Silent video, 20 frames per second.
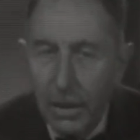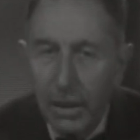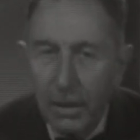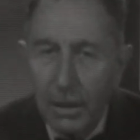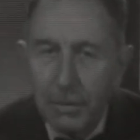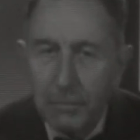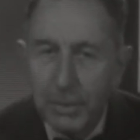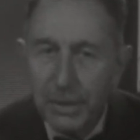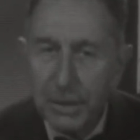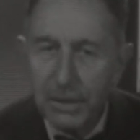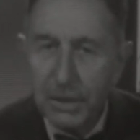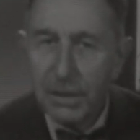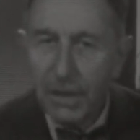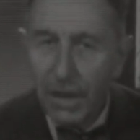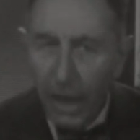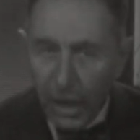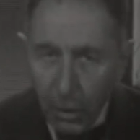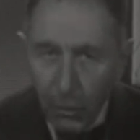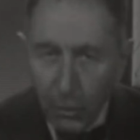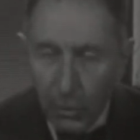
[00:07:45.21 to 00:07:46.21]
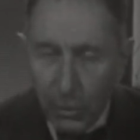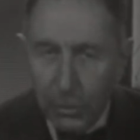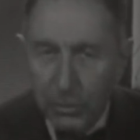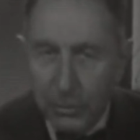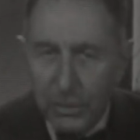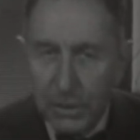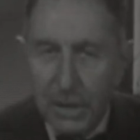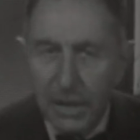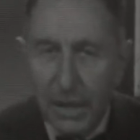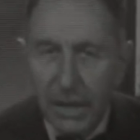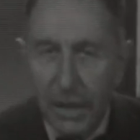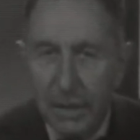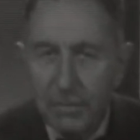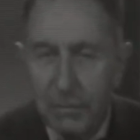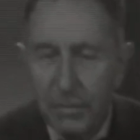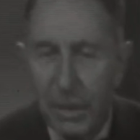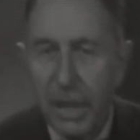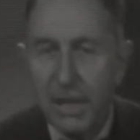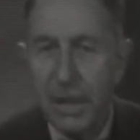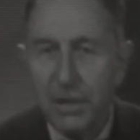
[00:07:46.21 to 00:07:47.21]
But in our own time,
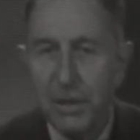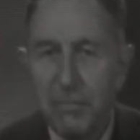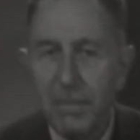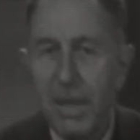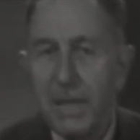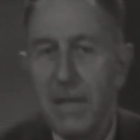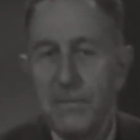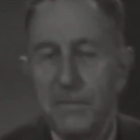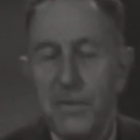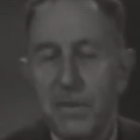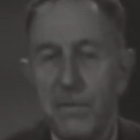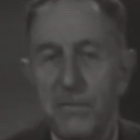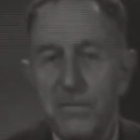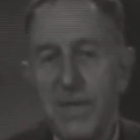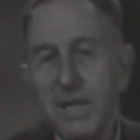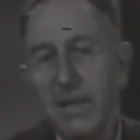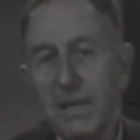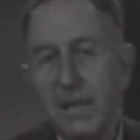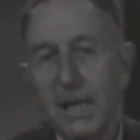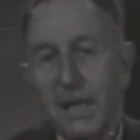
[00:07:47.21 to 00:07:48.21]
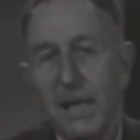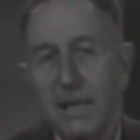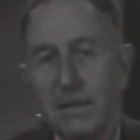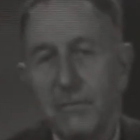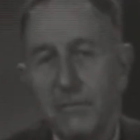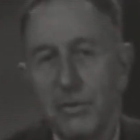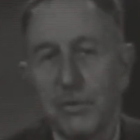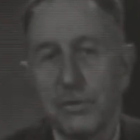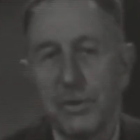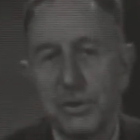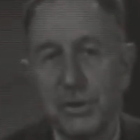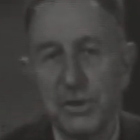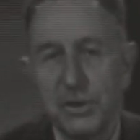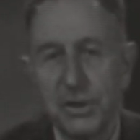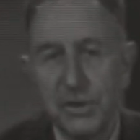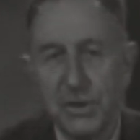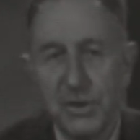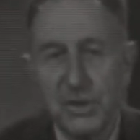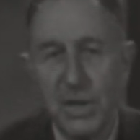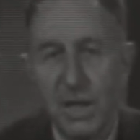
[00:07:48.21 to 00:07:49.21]
a demand for very high
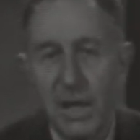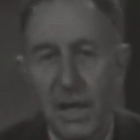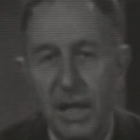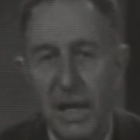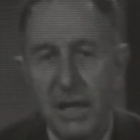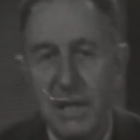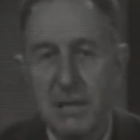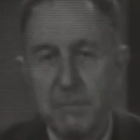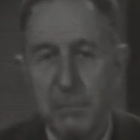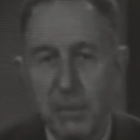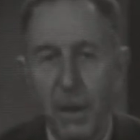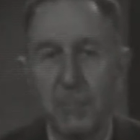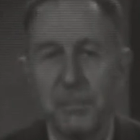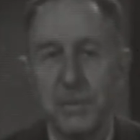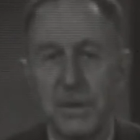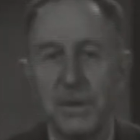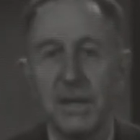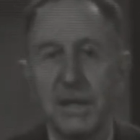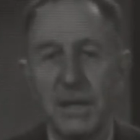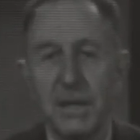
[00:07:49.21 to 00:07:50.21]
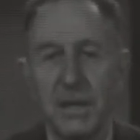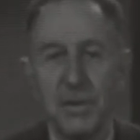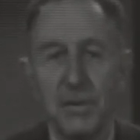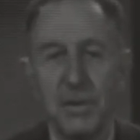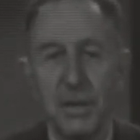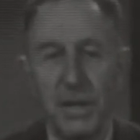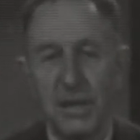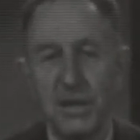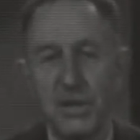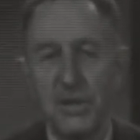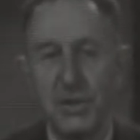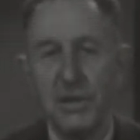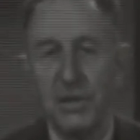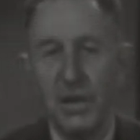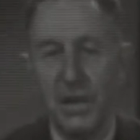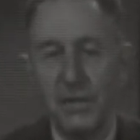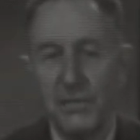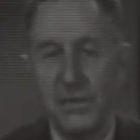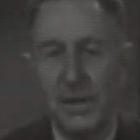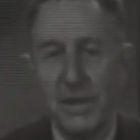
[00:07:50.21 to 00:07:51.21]
voltages has prompted the resurrection
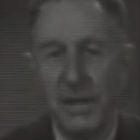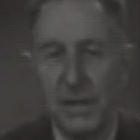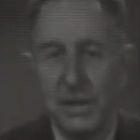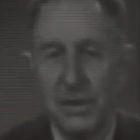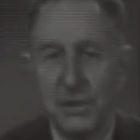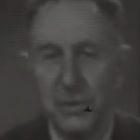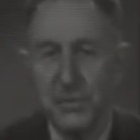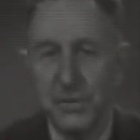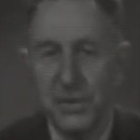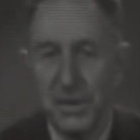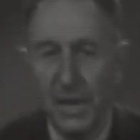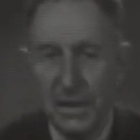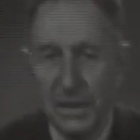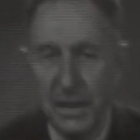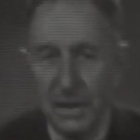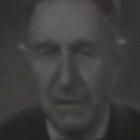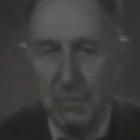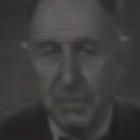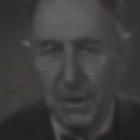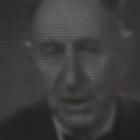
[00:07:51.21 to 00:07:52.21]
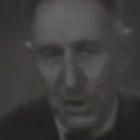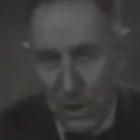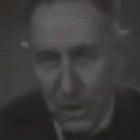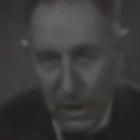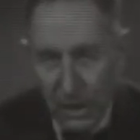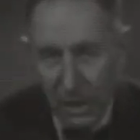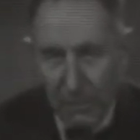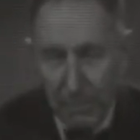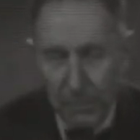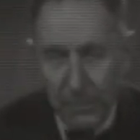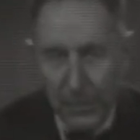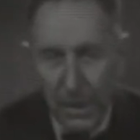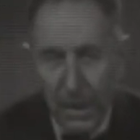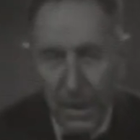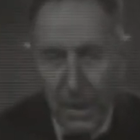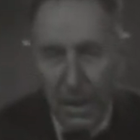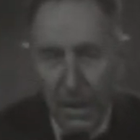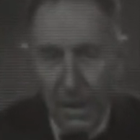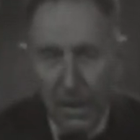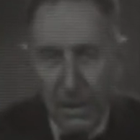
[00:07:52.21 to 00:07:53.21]
of the electrostatic machine.
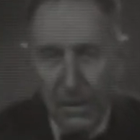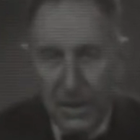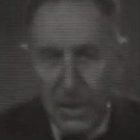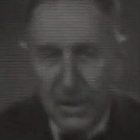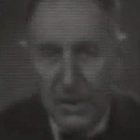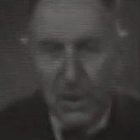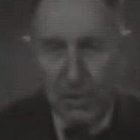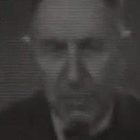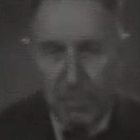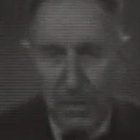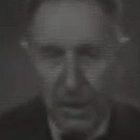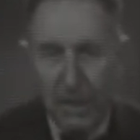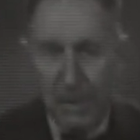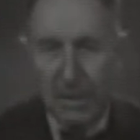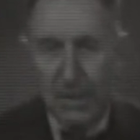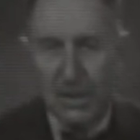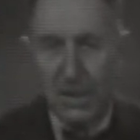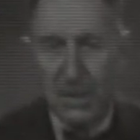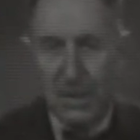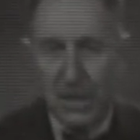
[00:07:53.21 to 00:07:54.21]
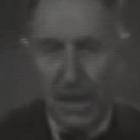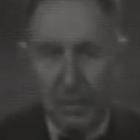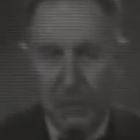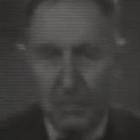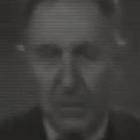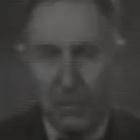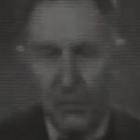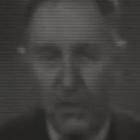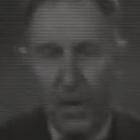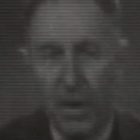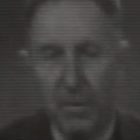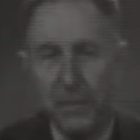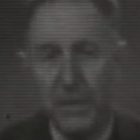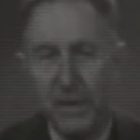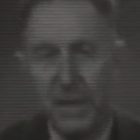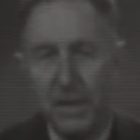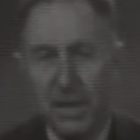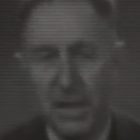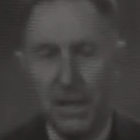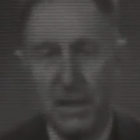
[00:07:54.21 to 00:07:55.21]
This demand stemmed from the
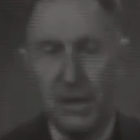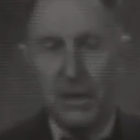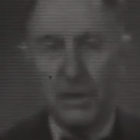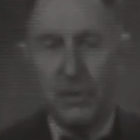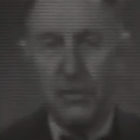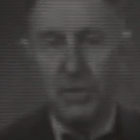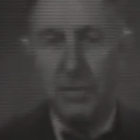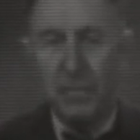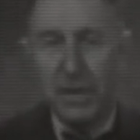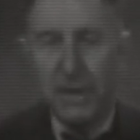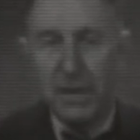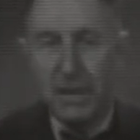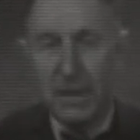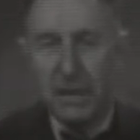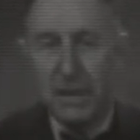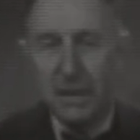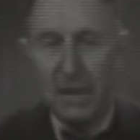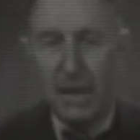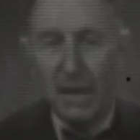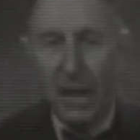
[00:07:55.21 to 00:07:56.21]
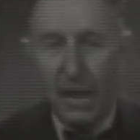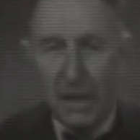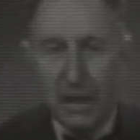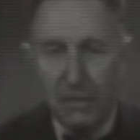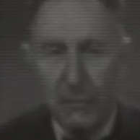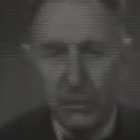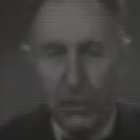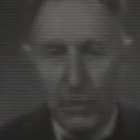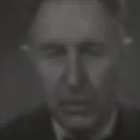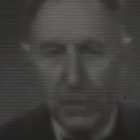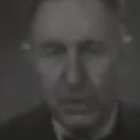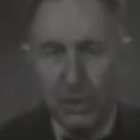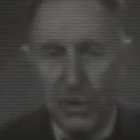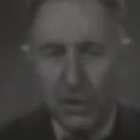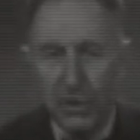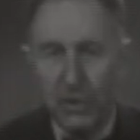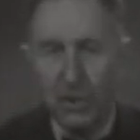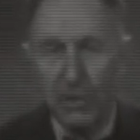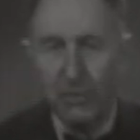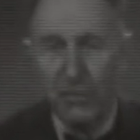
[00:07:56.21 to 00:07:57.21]
need to imitate the high
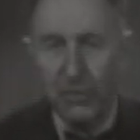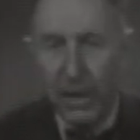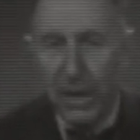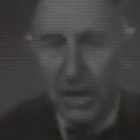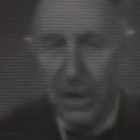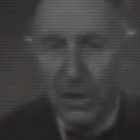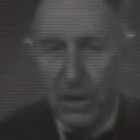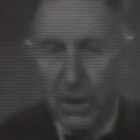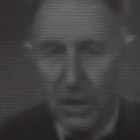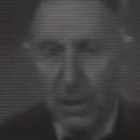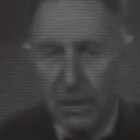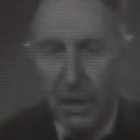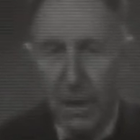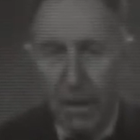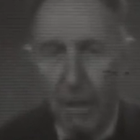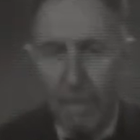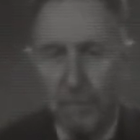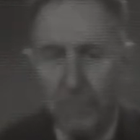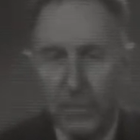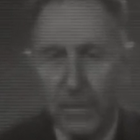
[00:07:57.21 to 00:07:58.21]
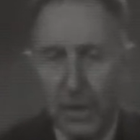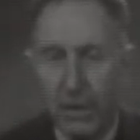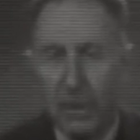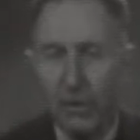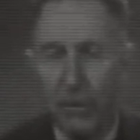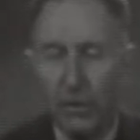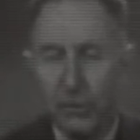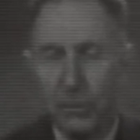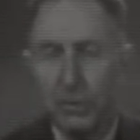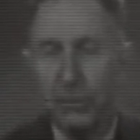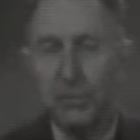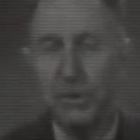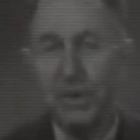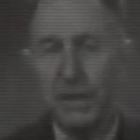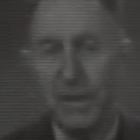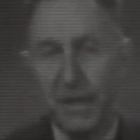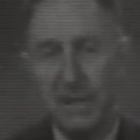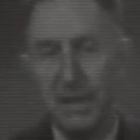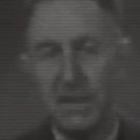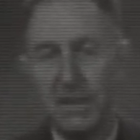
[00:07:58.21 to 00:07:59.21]
voltages of nature in order to
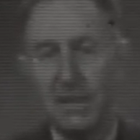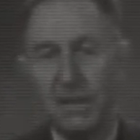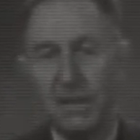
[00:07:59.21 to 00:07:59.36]
test the